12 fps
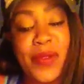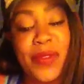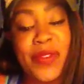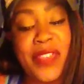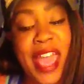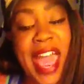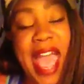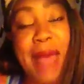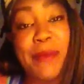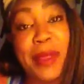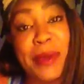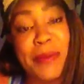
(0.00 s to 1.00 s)
that
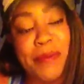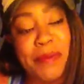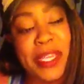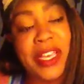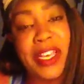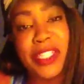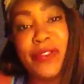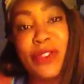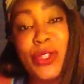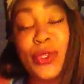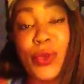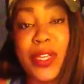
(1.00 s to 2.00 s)
happen because of
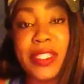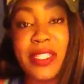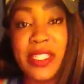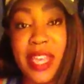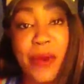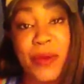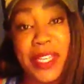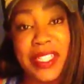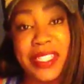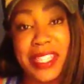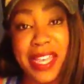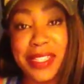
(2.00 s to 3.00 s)
the choices that we
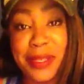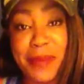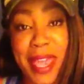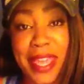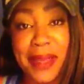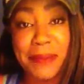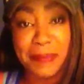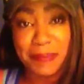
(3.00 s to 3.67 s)
decide to make.